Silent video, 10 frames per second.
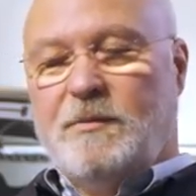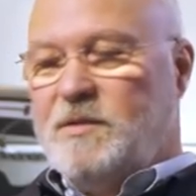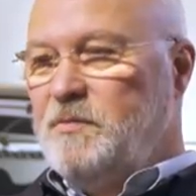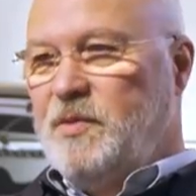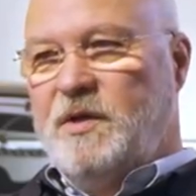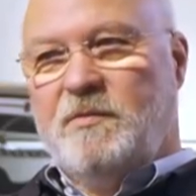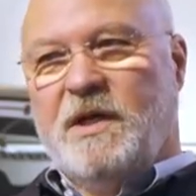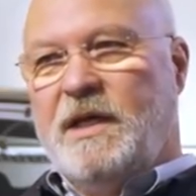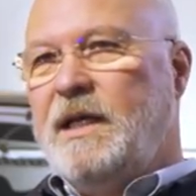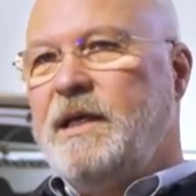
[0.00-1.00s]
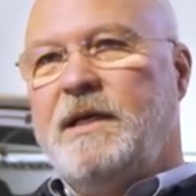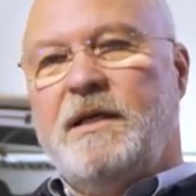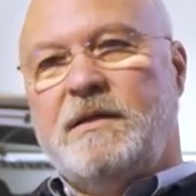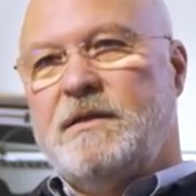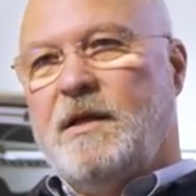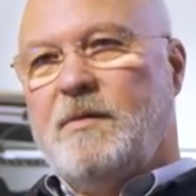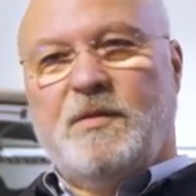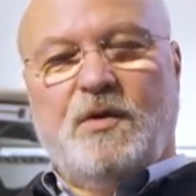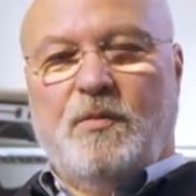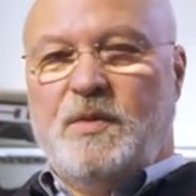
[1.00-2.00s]
and they did a great
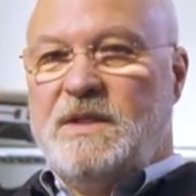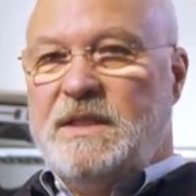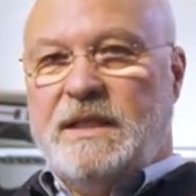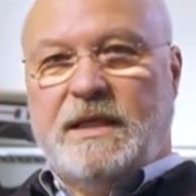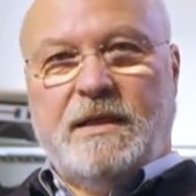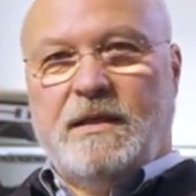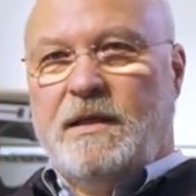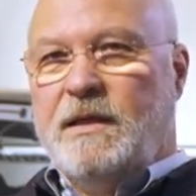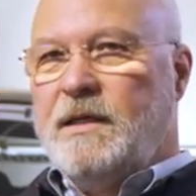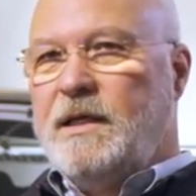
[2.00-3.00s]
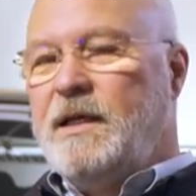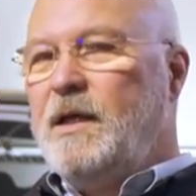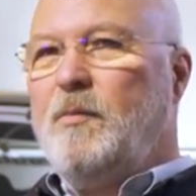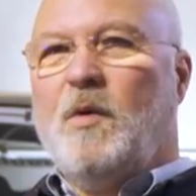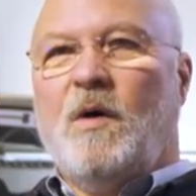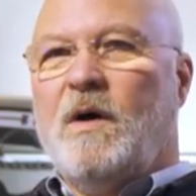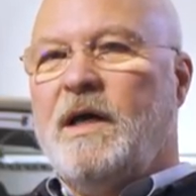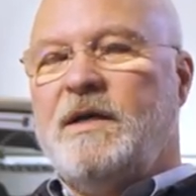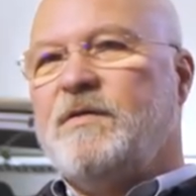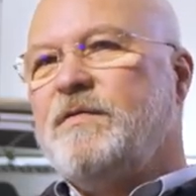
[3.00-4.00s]
job. They had a double
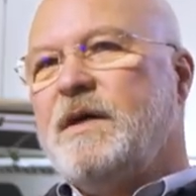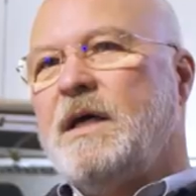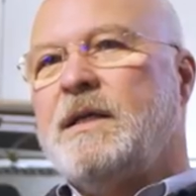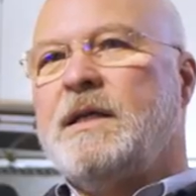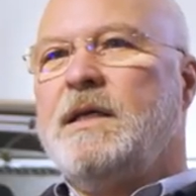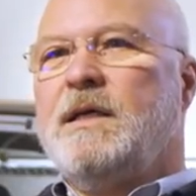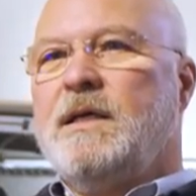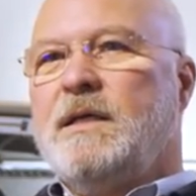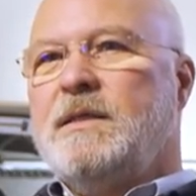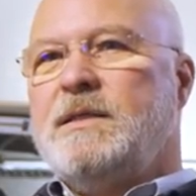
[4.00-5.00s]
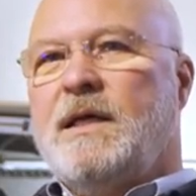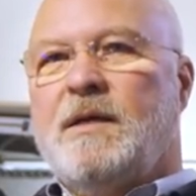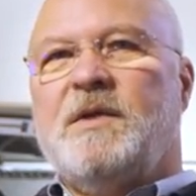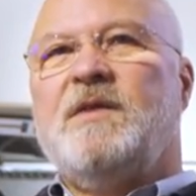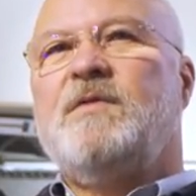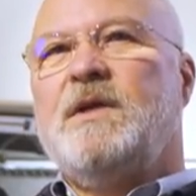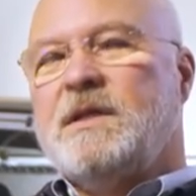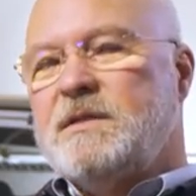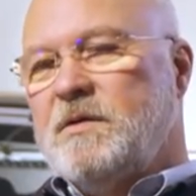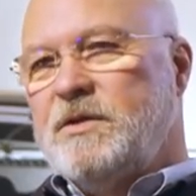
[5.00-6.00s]
victory in Le Mans, won the
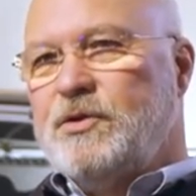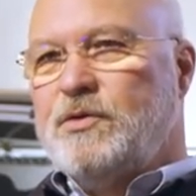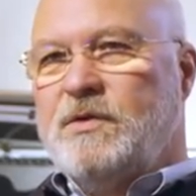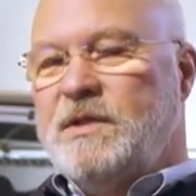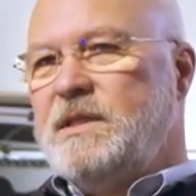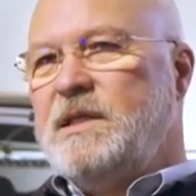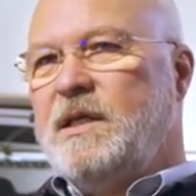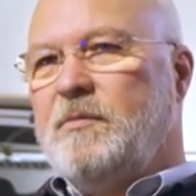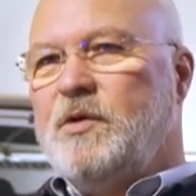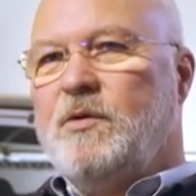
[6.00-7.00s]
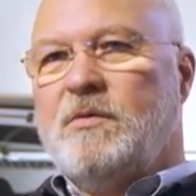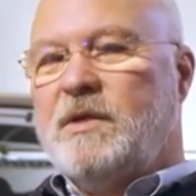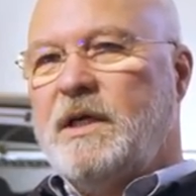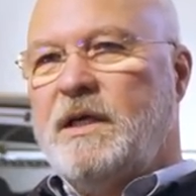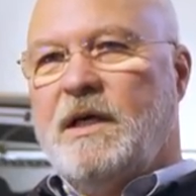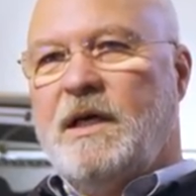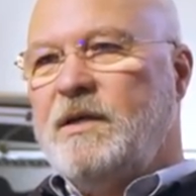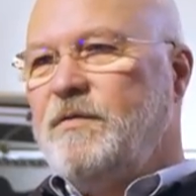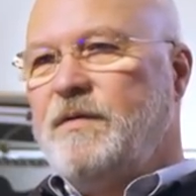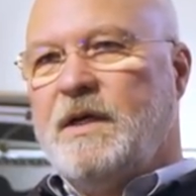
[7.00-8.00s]
twenty-four hour race on the
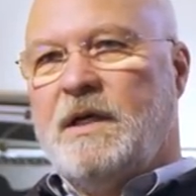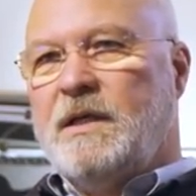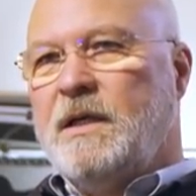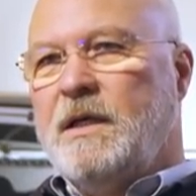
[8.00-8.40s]
Nürburgring.